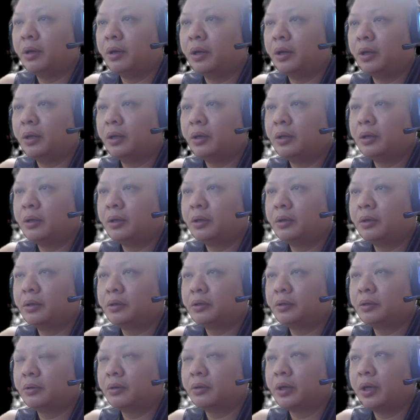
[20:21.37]
Red
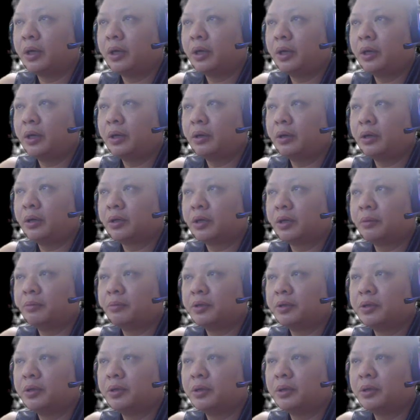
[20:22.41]
is okay, as
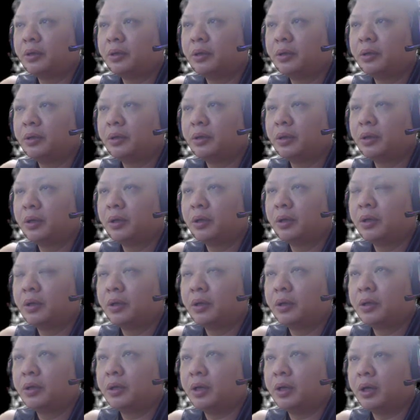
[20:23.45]
can be seen.
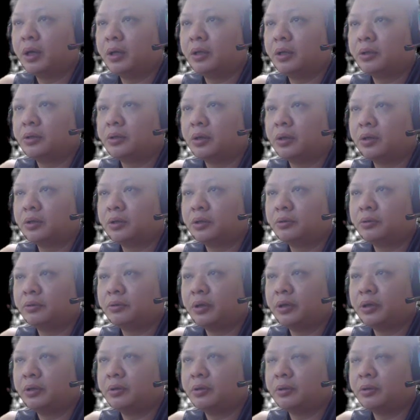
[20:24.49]
This horse
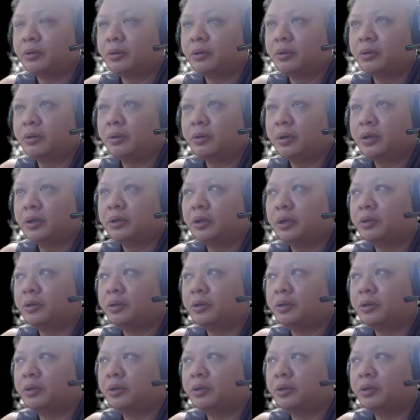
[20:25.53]
is ready to go,